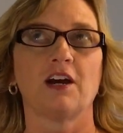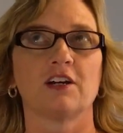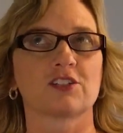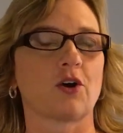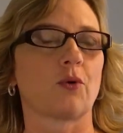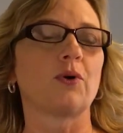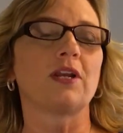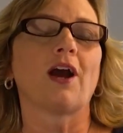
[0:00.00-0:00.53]

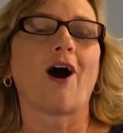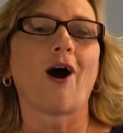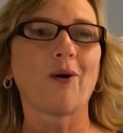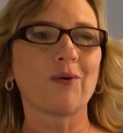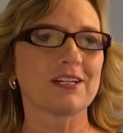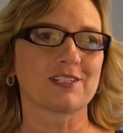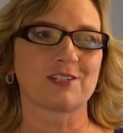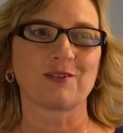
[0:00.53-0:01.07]
So we
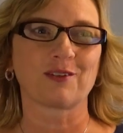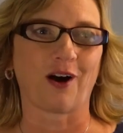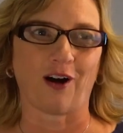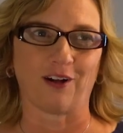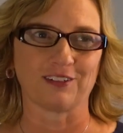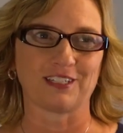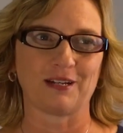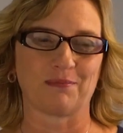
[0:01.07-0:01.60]
always do the
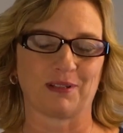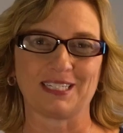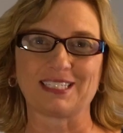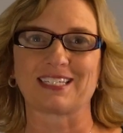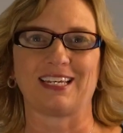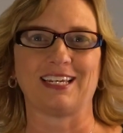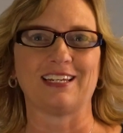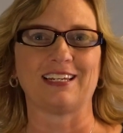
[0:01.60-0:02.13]
holiday
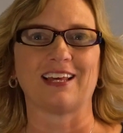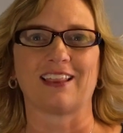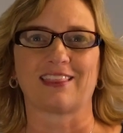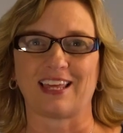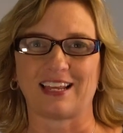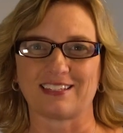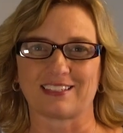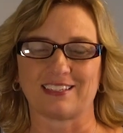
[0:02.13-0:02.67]
blitz in
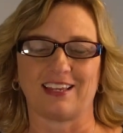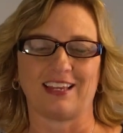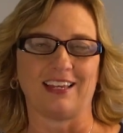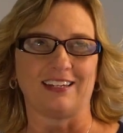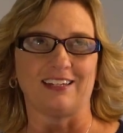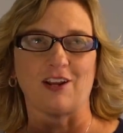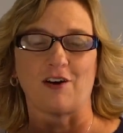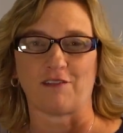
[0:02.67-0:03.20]
things
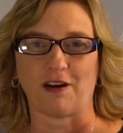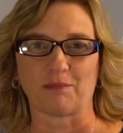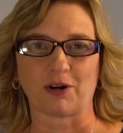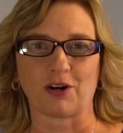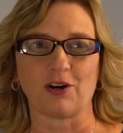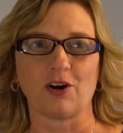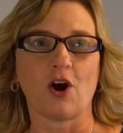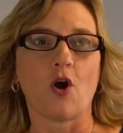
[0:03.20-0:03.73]
in
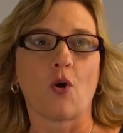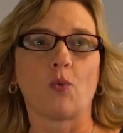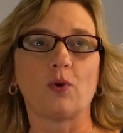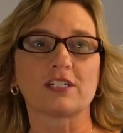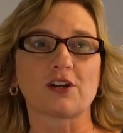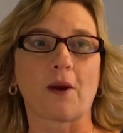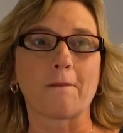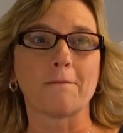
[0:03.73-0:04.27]
November,
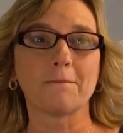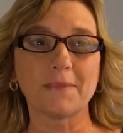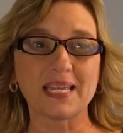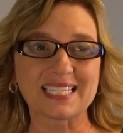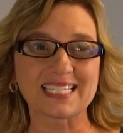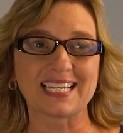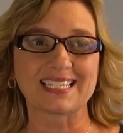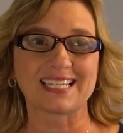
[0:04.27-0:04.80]
which
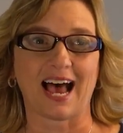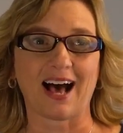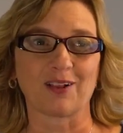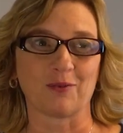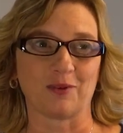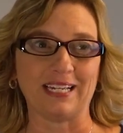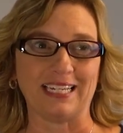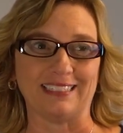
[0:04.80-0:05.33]
misses
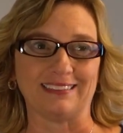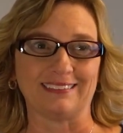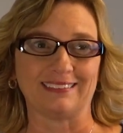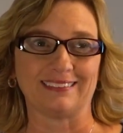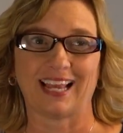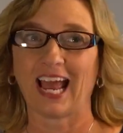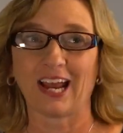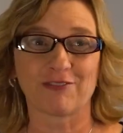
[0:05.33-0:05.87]
Halloween
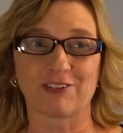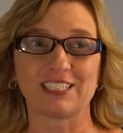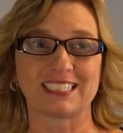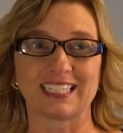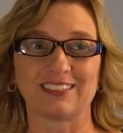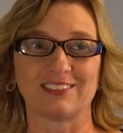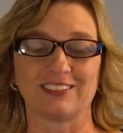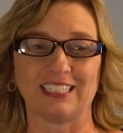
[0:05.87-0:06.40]
every
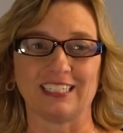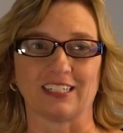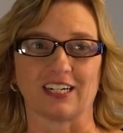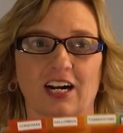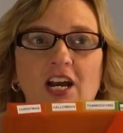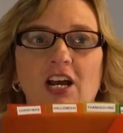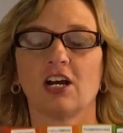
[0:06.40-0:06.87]
single year.